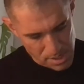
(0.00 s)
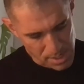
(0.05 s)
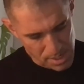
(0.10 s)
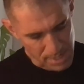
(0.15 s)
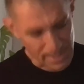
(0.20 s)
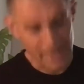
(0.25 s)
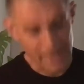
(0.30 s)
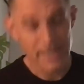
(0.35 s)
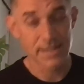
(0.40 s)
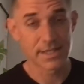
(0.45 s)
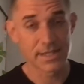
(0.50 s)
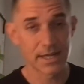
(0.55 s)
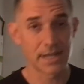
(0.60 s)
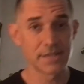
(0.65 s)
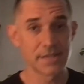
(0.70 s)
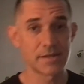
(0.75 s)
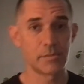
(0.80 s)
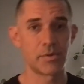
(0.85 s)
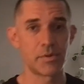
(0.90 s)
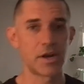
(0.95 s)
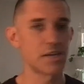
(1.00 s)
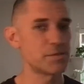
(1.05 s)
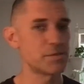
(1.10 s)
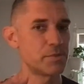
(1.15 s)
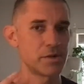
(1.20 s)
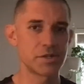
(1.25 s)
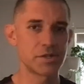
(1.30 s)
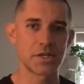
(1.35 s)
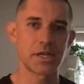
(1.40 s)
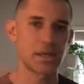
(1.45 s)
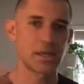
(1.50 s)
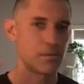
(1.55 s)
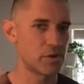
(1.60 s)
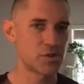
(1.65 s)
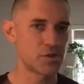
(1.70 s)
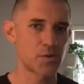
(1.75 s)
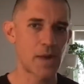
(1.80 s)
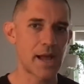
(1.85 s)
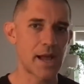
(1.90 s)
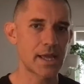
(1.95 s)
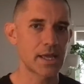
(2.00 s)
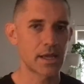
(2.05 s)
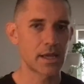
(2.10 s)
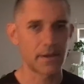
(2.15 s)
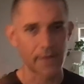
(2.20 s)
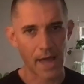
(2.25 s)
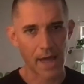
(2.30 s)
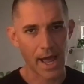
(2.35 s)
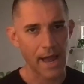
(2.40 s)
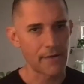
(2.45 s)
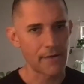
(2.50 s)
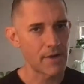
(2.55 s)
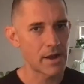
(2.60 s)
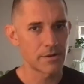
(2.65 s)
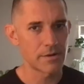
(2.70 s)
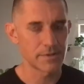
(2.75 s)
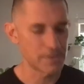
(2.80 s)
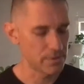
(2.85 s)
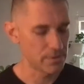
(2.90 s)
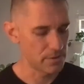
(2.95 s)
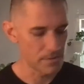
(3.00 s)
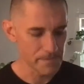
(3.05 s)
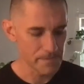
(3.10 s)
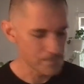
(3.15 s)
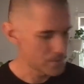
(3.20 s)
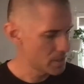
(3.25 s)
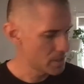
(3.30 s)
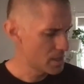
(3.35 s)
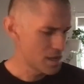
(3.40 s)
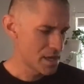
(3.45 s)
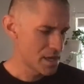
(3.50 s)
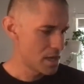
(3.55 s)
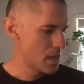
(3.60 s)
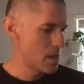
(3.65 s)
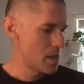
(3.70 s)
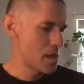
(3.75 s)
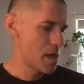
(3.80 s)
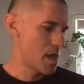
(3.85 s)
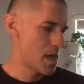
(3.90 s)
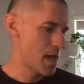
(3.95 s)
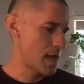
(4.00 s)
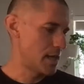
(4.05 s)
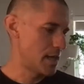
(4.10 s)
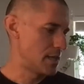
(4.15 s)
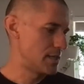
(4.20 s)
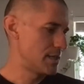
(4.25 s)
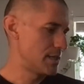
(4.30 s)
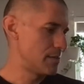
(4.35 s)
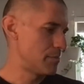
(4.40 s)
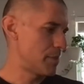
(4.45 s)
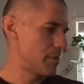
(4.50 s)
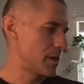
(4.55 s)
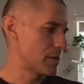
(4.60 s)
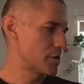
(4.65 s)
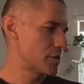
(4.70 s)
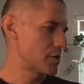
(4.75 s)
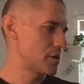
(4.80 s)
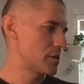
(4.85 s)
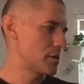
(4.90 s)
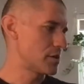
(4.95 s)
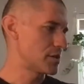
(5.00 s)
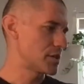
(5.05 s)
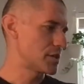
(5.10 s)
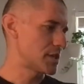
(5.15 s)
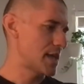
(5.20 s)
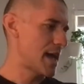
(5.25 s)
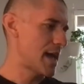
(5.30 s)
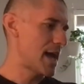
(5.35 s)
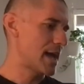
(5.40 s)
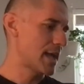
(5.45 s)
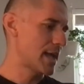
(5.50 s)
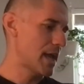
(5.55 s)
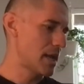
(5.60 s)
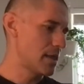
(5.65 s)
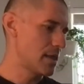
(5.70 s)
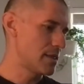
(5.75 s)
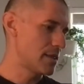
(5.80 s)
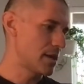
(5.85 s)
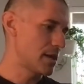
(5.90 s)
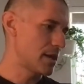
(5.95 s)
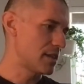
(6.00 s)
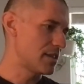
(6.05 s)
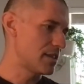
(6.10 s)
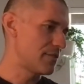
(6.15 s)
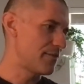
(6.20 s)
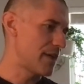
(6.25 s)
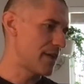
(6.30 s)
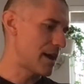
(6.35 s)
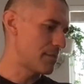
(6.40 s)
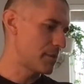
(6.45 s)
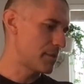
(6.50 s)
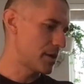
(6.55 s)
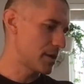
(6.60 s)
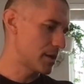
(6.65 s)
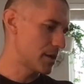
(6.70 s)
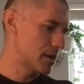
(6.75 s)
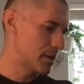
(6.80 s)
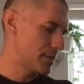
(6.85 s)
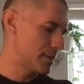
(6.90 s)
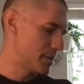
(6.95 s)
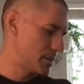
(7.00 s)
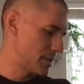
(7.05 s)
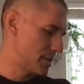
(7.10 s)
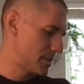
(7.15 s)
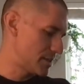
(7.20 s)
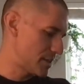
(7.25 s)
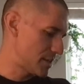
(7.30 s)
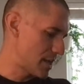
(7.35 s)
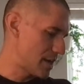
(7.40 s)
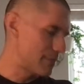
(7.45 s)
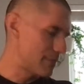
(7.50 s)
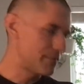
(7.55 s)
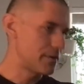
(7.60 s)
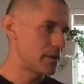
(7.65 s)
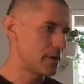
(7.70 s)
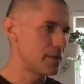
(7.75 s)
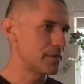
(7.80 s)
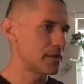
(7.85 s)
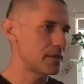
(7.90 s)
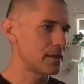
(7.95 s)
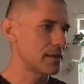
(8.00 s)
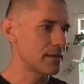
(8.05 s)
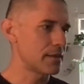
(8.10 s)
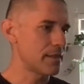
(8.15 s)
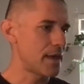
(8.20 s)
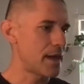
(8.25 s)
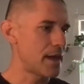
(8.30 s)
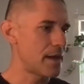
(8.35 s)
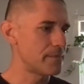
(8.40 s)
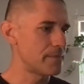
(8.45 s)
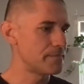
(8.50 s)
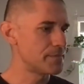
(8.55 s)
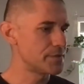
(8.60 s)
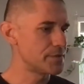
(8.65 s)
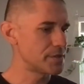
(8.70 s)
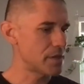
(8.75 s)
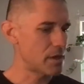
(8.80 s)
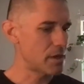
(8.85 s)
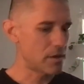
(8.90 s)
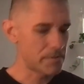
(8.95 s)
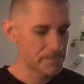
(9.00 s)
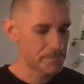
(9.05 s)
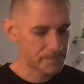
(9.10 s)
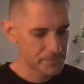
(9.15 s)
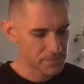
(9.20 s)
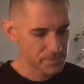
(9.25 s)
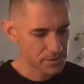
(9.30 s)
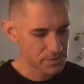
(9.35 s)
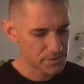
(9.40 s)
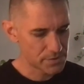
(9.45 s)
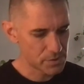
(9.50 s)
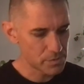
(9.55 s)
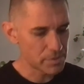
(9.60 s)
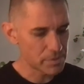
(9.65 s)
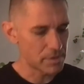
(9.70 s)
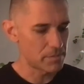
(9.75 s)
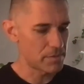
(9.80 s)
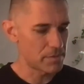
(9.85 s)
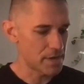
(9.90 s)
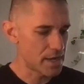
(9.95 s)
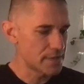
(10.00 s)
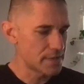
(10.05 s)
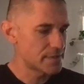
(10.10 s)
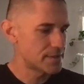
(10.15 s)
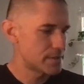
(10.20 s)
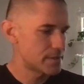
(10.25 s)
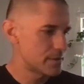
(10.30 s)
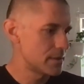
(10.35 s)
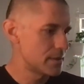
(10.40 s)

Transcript: And I did tons of brush pushing and bushwhacking on the high route too, and it didn't puncture or snag anything on the fabric on the DCF or anything like that. So super impressed.